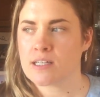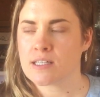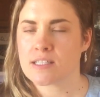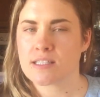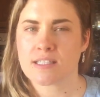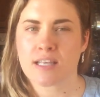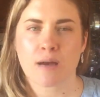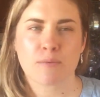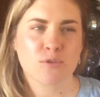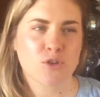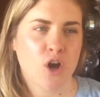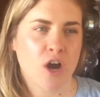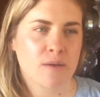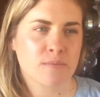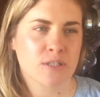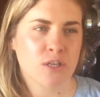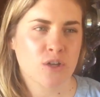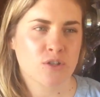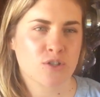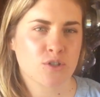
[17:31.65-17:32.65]

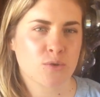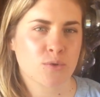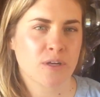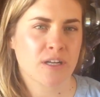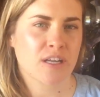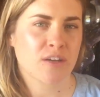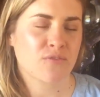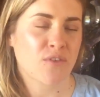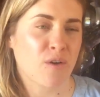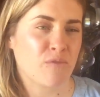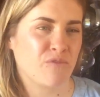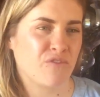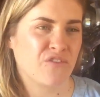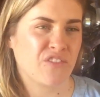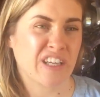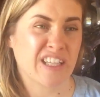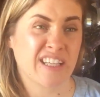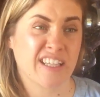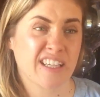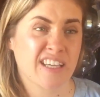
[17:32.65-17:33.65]
sometimes I'll do it if I'm
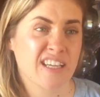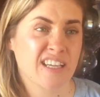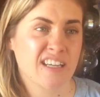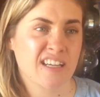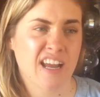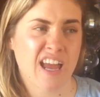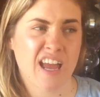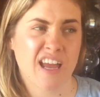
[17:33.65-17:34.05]
feeling it,